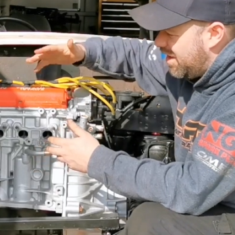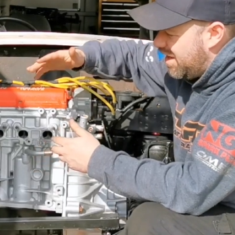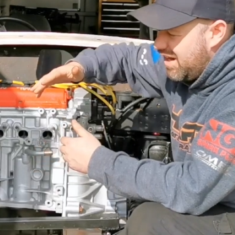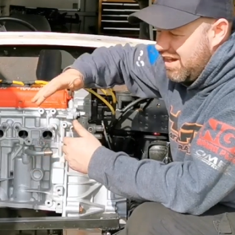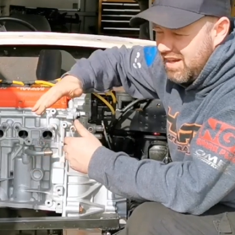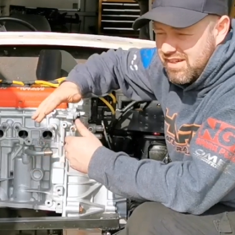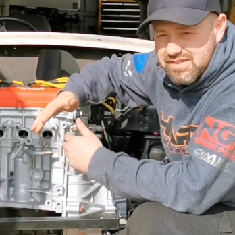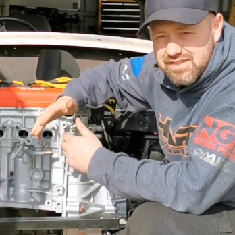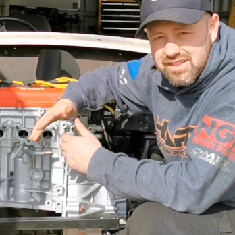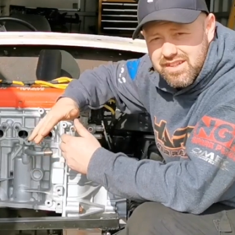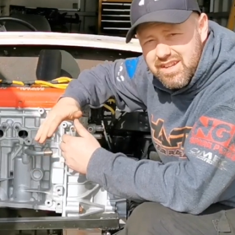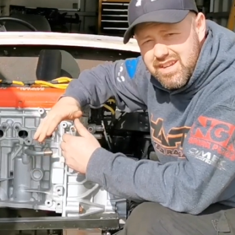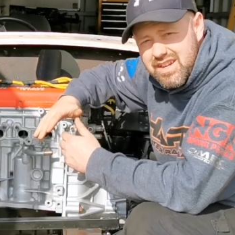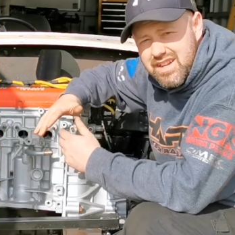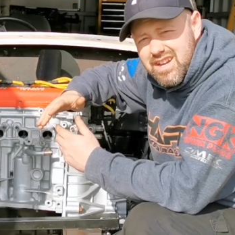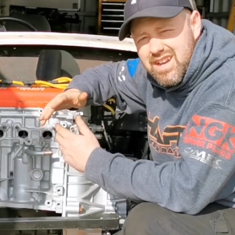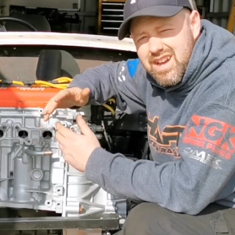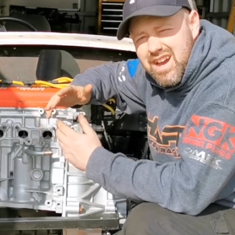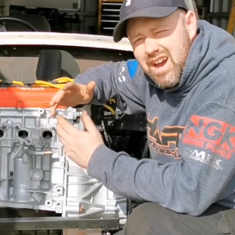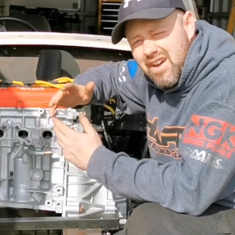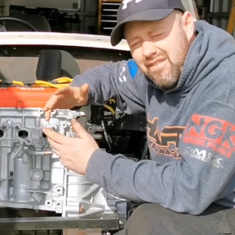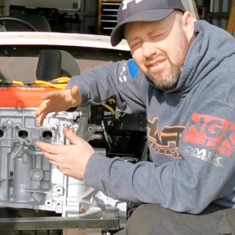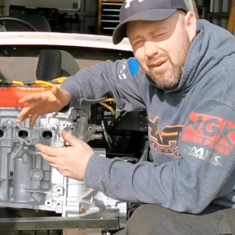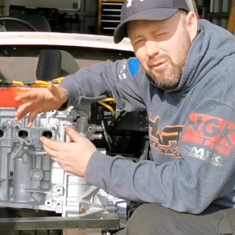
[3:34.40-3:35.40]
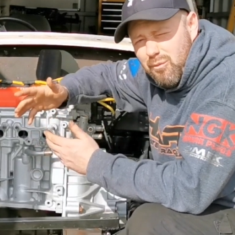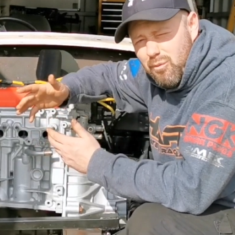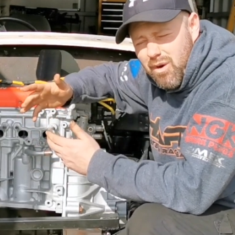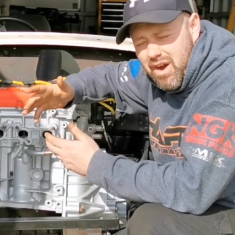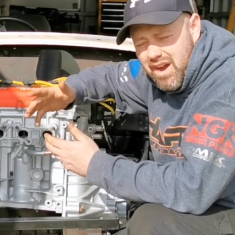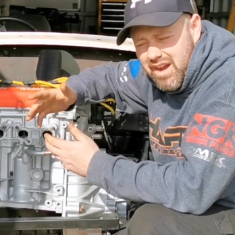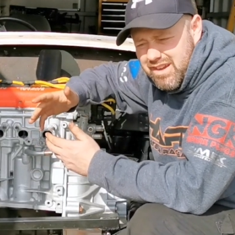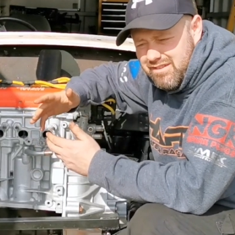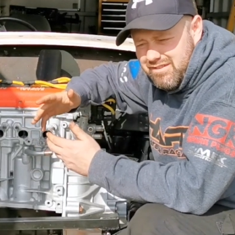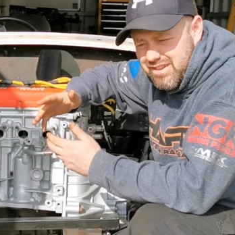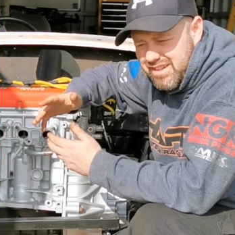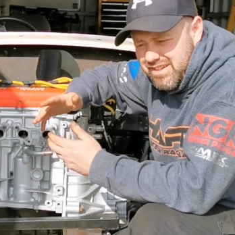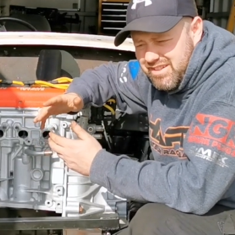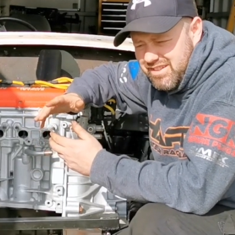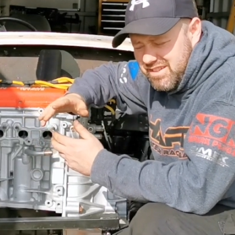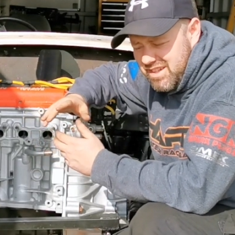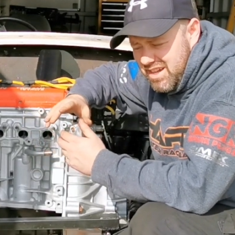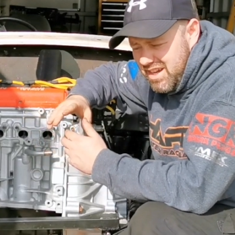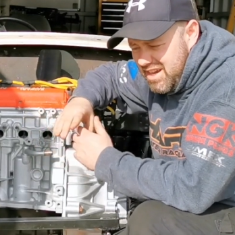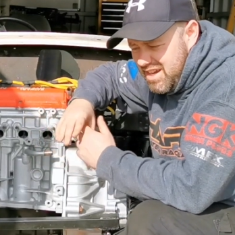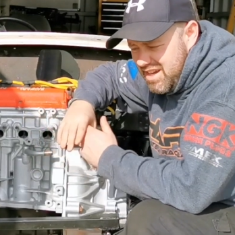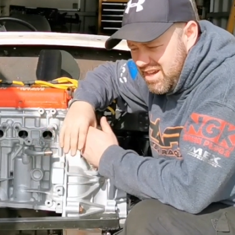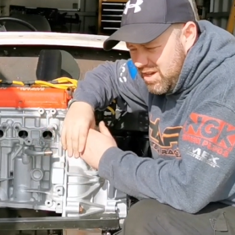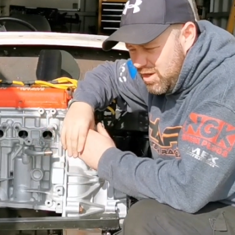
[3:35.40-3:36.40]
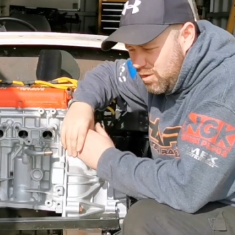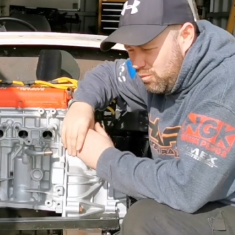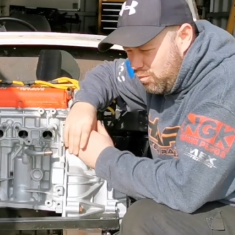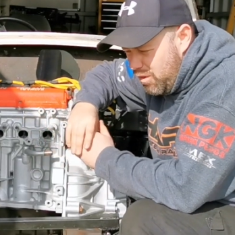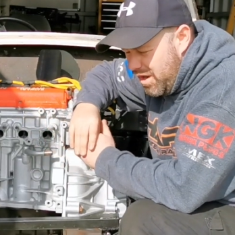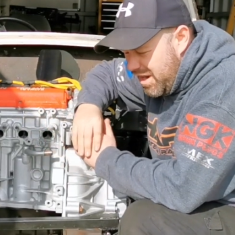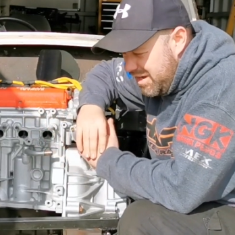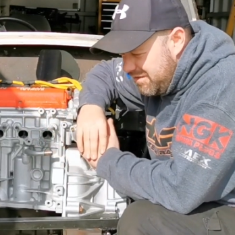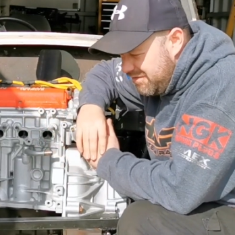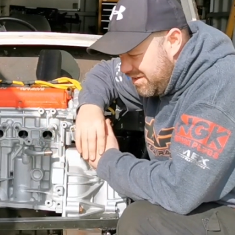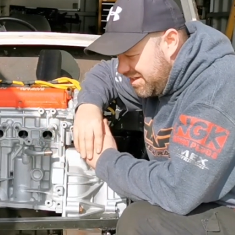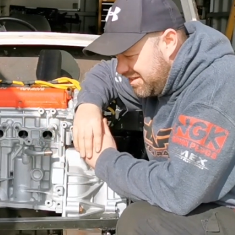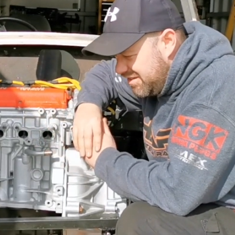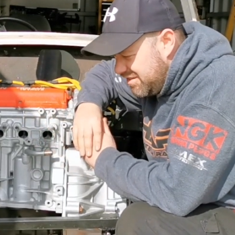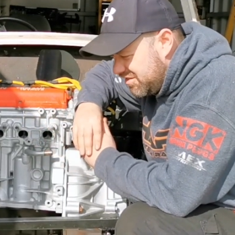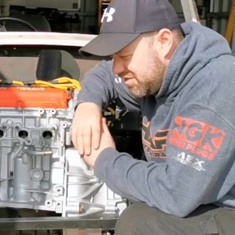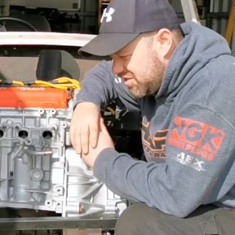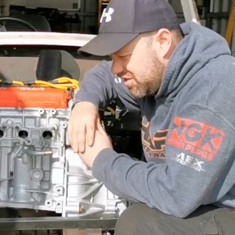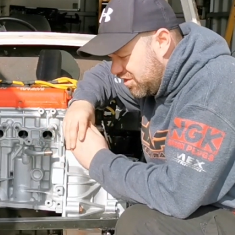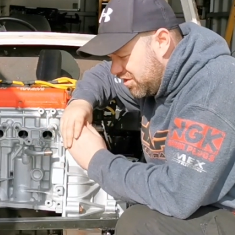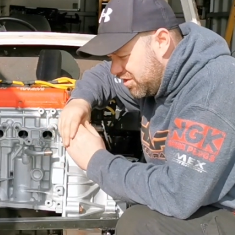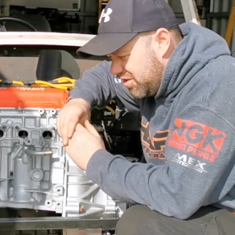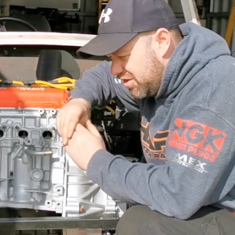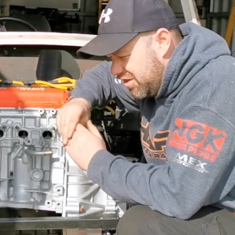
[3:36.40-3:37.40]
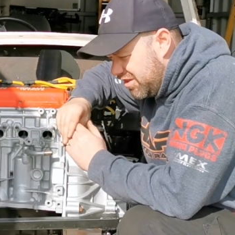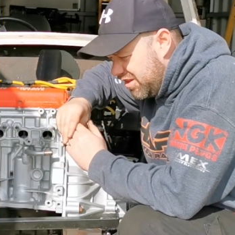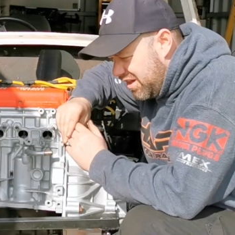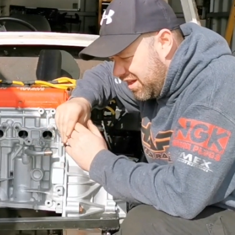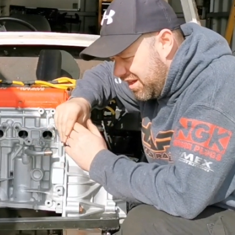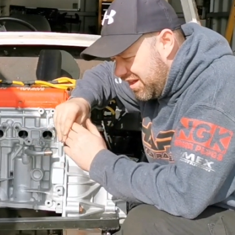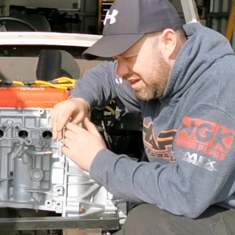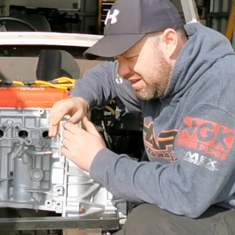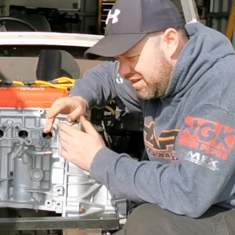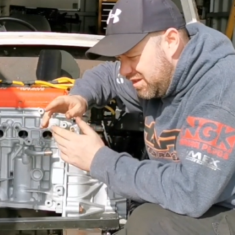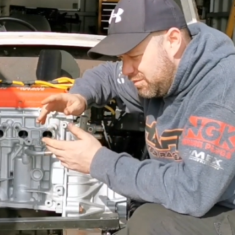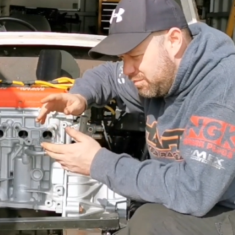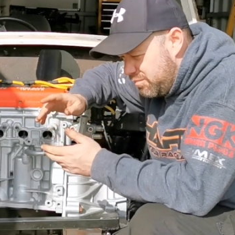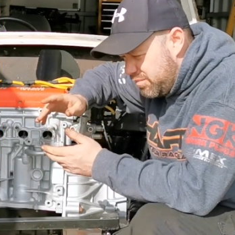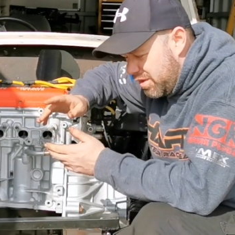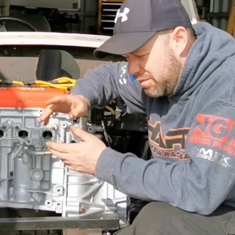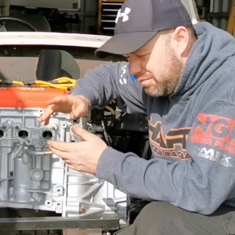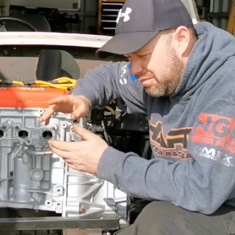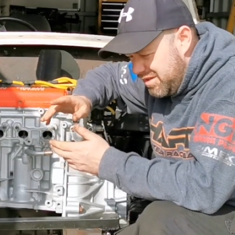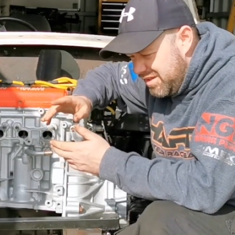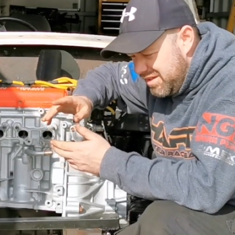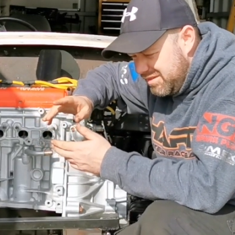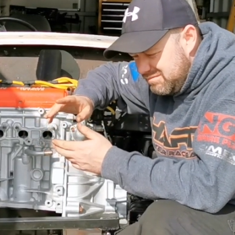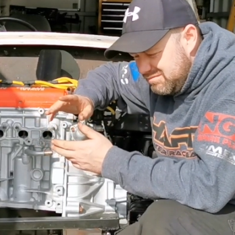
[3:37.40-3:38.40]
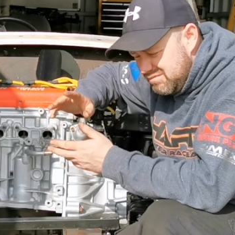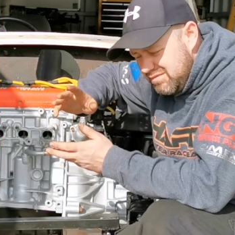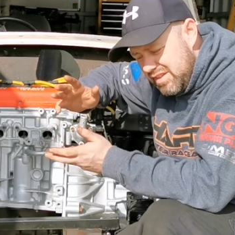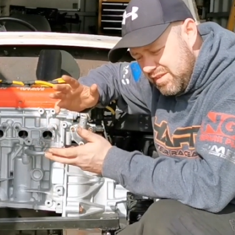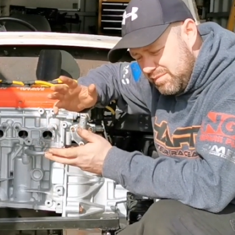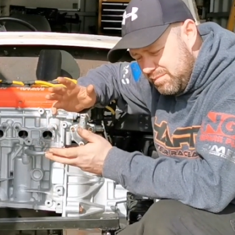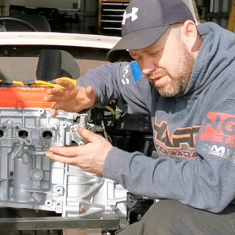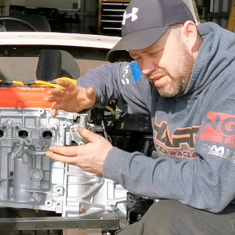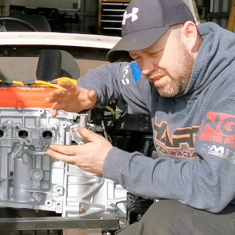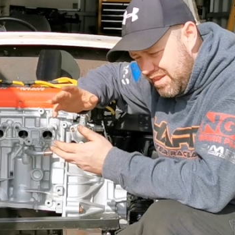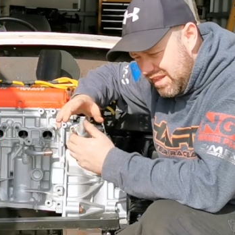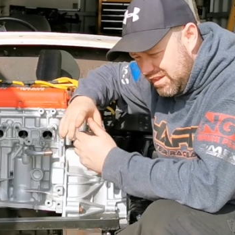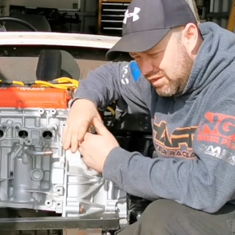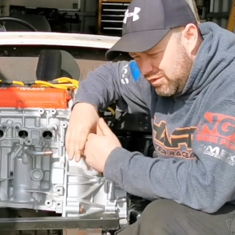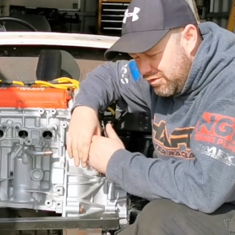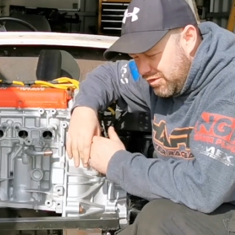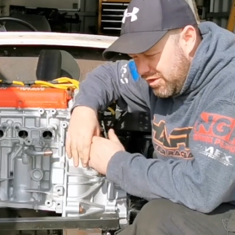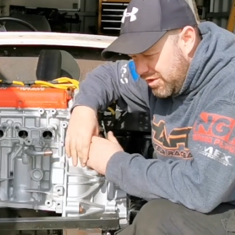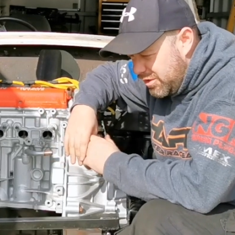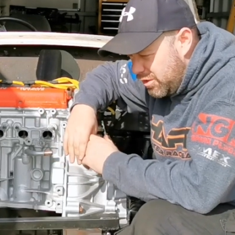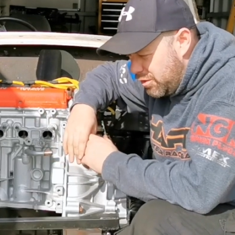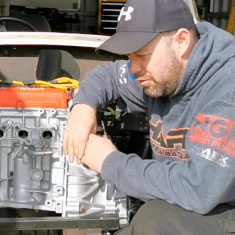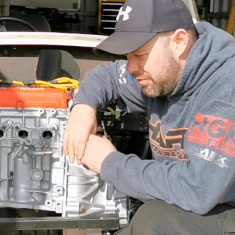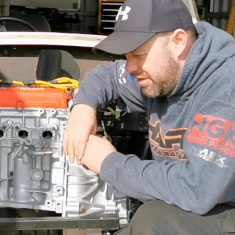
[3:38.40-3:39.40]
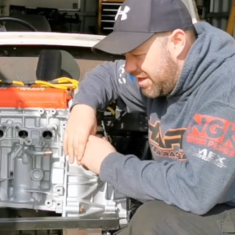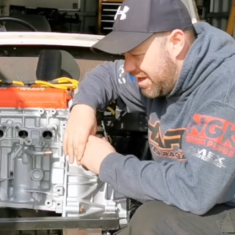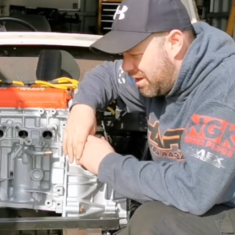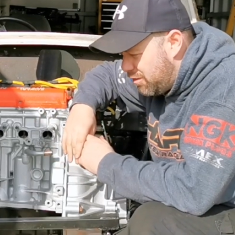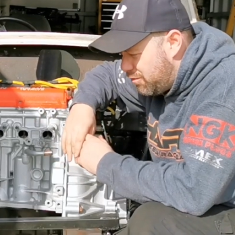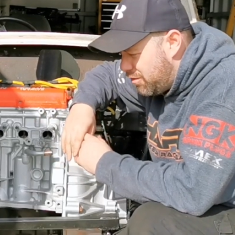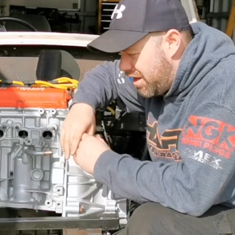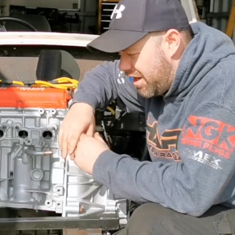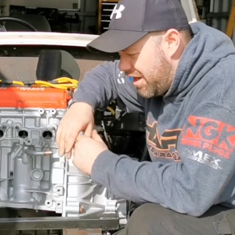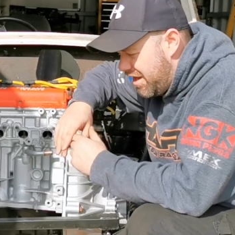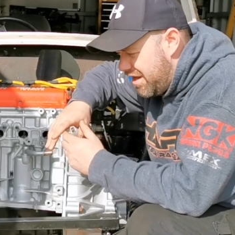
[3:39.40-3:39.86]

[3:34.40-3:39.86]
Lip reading: bars, and then wiring. So it's been that long ago now.